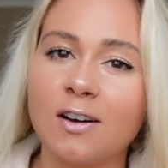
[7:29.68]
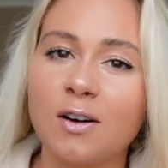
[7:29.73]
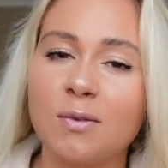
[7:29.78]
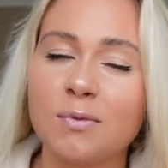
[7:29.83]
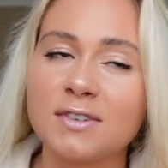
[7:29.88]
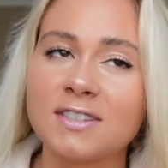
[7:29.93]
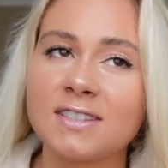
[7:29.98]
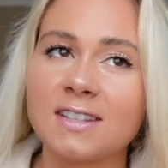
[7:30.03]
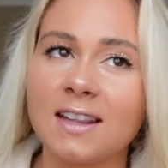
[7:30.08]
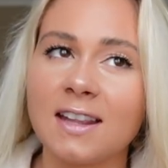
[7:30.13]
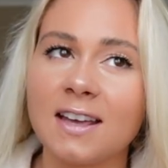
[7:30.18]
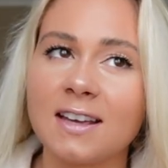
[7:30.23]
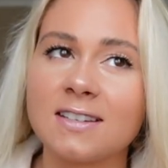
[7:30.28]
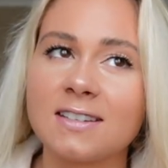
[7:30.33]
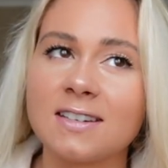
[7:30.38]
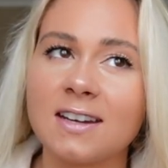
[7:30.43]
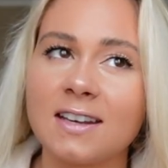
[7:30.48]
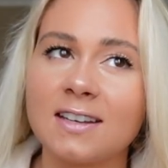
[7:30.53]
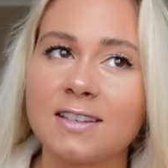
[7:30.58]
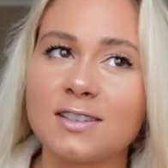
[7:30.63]
almost the
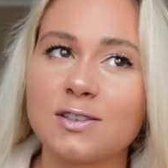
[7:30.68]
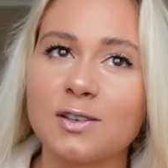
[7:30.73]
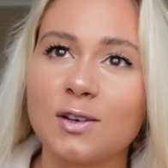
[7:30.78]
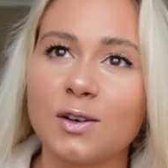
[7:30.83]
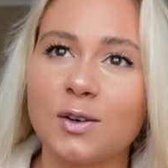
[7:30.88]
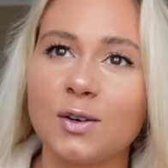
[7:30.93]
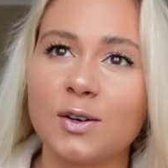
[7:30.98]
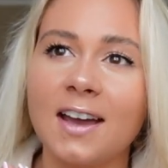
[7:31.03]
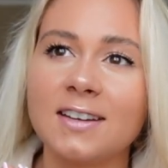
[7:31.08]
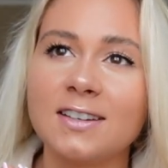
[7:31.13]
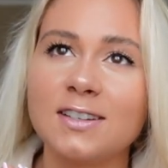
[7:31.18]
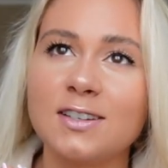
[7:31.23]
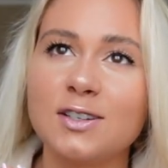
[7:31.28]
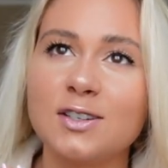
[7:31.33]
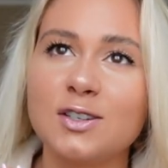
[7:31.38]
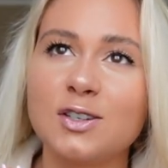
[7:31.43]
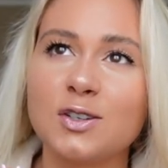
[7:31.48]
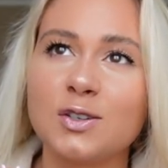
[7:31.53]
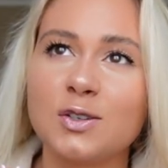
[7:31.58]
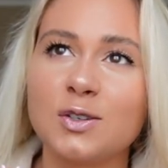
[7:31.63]
last day, so I
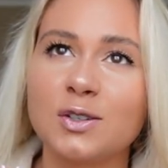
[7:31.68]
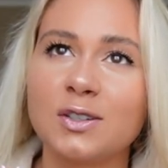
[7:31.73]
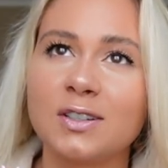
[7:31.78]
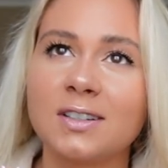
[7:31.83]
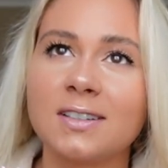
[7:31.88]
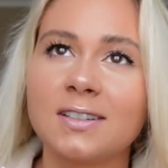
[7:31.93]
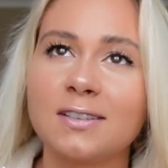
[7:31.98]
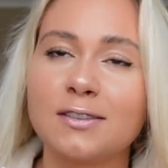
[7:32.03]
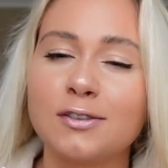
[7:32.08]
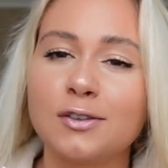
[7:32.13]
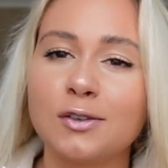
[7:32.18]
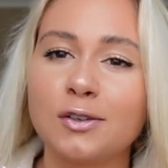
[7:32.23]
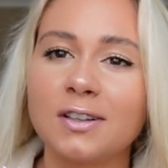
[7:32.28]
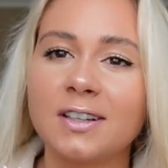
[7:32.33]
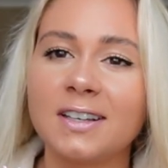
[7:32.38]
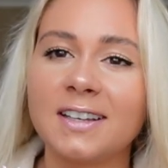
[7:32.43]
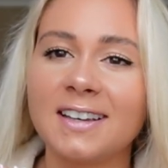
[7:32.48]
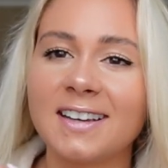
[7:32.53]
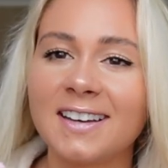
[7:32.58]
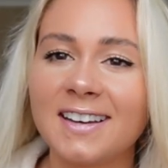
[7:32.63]
need to
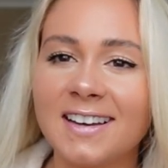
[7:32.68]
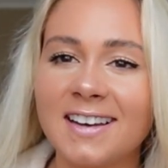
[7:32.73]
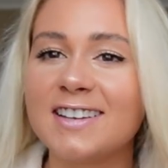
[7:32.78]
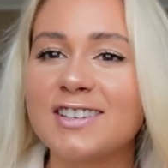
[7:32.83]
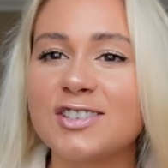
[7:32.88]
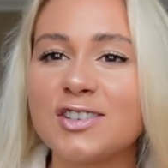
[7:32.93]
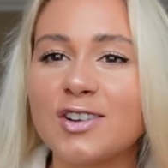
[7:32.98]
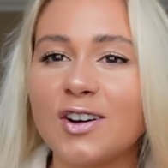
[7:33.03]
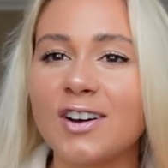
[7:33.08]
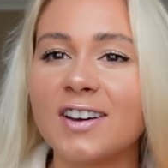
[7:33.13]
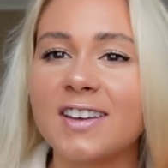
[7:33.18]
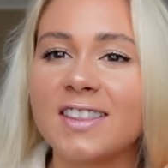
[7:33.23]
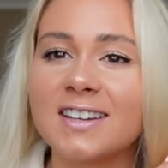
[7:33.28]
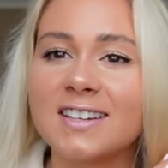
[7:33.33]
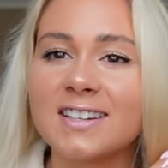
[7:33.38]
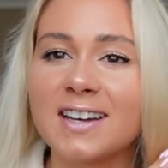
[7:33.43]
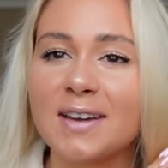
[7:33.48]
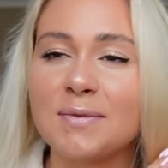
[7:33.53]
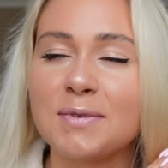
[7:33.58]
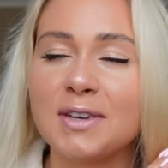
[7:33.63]
fully enjoy the
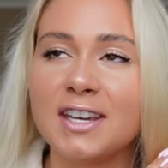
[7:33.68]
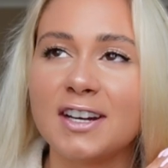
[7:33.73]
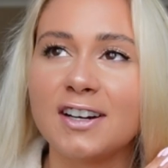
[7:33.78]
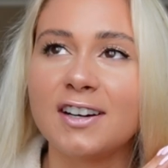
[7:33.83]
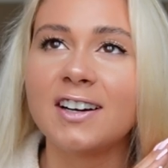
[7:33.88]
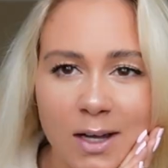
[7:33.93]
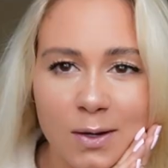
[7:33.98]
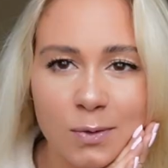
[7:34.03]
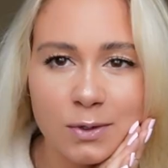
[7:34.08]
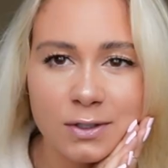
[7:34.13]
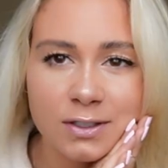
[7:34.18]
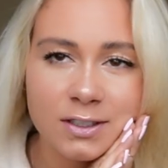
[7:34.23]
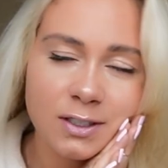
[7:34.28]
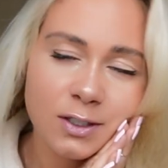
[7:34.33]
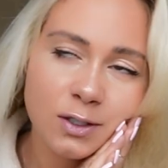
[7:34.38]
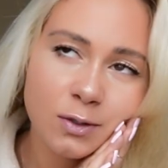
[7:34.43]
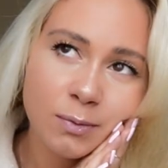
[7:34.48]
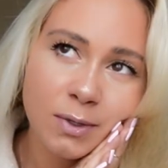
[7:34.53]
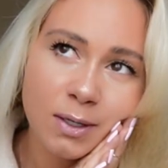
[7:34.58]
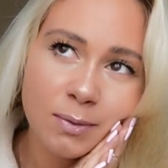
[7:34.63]
time here. I will see
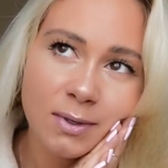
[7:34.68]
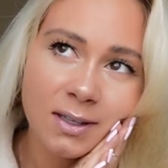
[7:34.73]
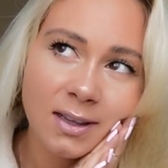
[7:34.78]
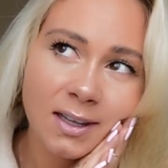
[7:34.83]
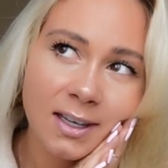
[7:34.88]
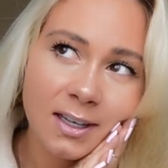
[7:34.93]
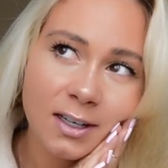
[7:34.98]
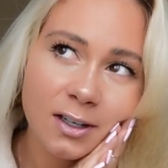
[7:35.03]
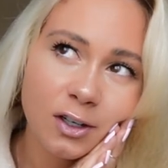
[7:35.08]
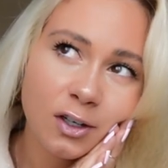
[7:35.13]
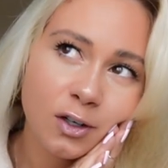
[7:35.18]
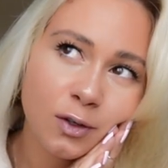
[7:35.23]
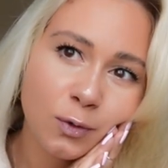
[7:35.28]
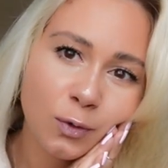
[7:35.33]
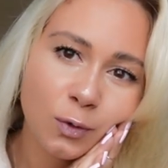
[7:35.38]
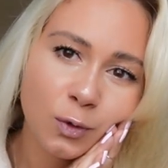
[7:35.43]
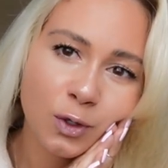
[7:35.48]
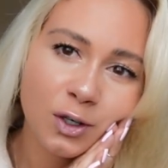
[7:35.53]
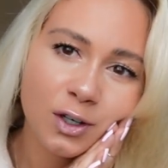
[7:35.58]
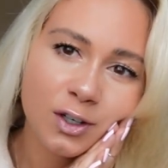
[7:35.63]
you maybe later
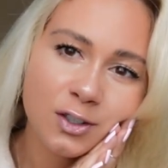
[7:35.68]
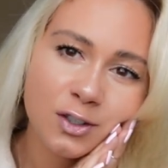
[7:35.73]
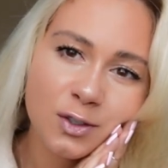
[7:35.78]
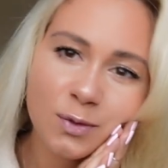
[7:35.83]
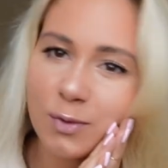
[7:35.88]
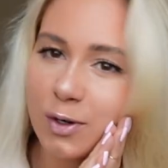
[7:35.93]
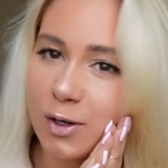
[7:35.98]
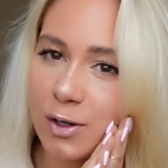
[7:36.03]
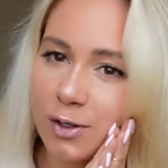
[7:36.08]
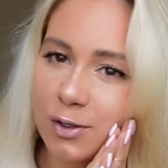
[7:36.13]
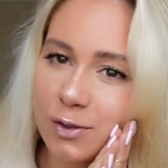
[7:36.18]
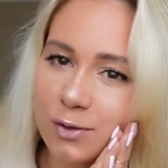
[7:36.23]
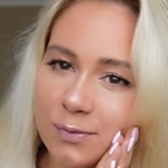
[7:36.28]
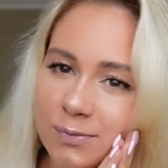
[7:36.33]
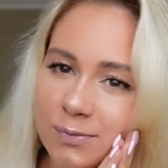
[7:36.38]
or tomorrow.